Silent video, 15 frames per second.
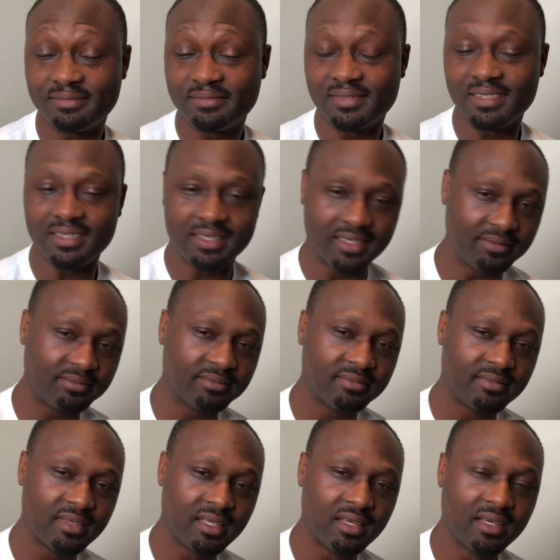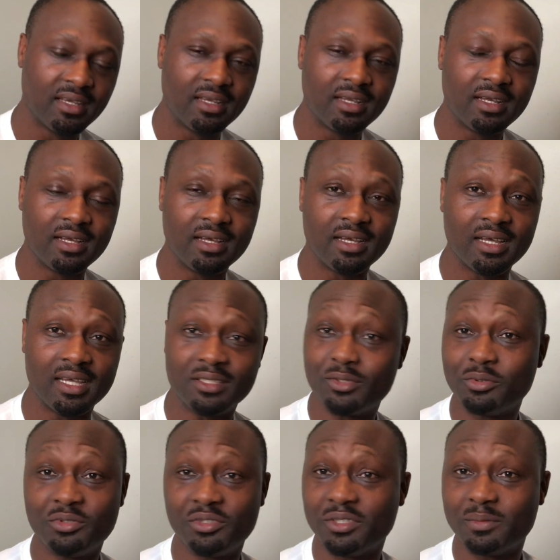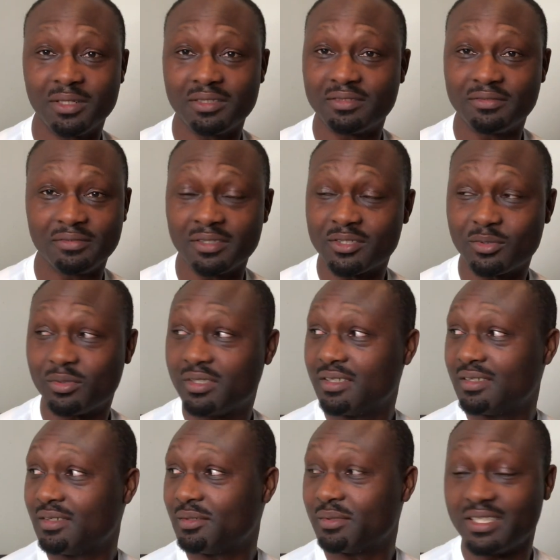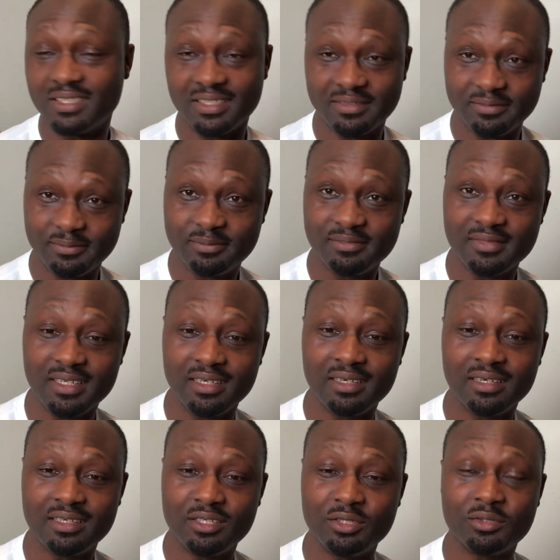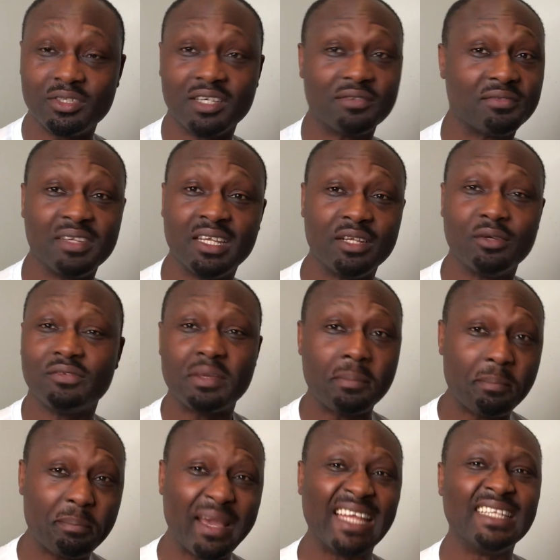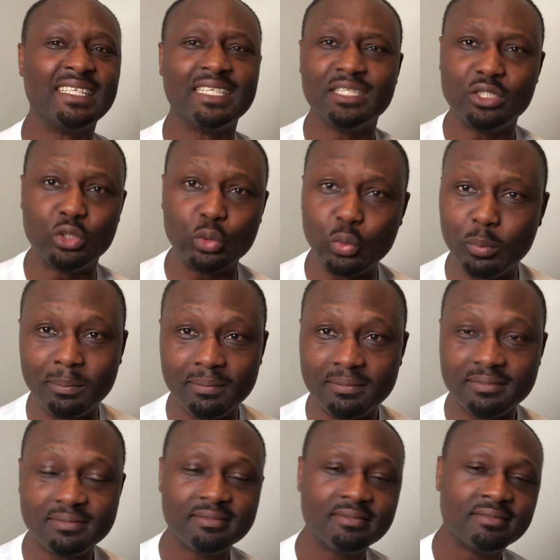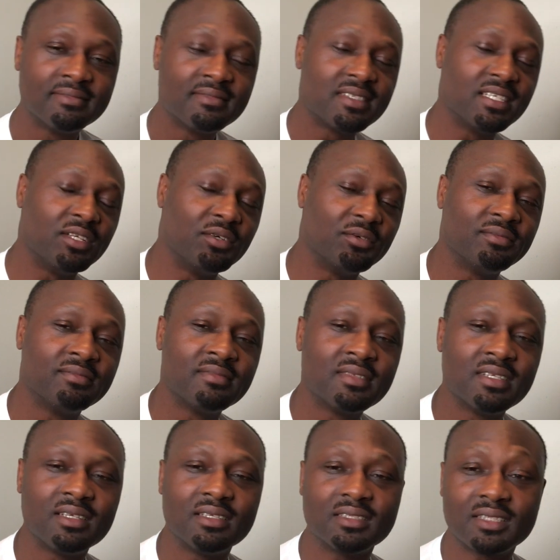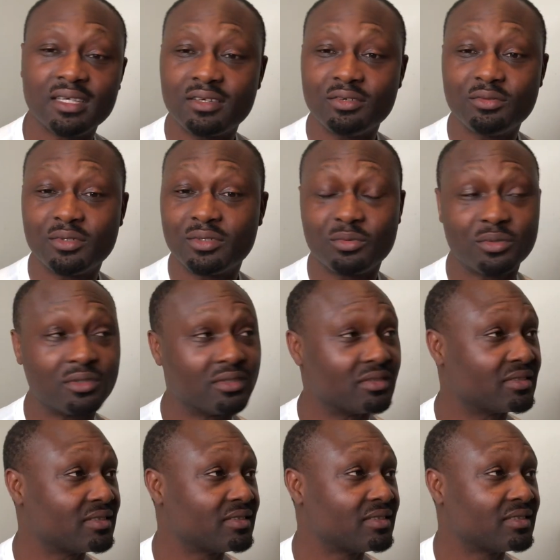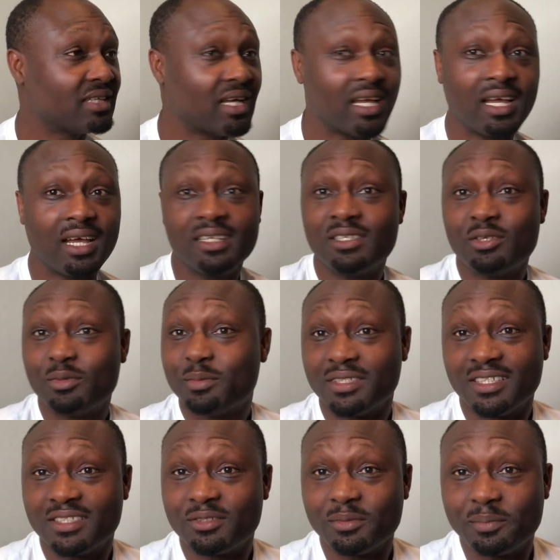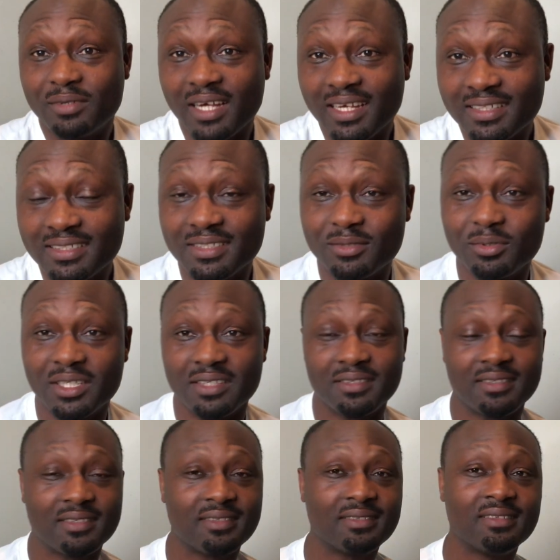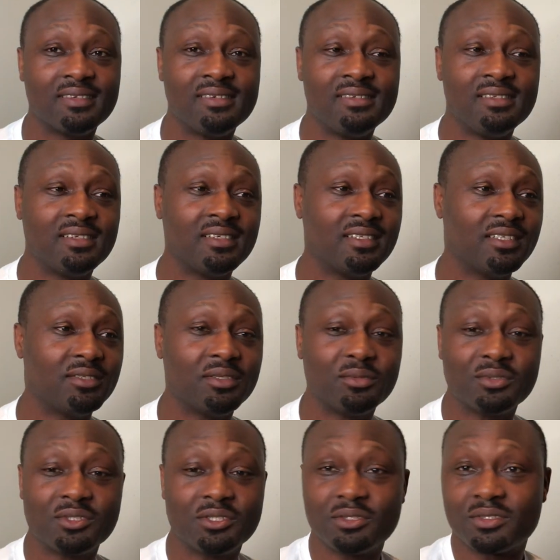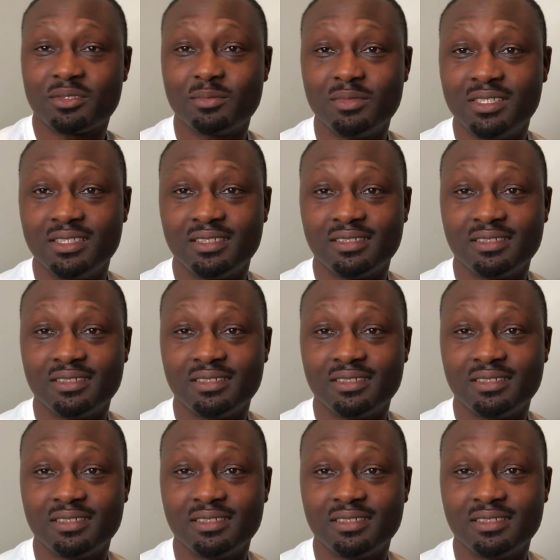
Okay, I told you about the first one already. That feeling of impending doom. The second one was I had nobody to practice with. It was just me.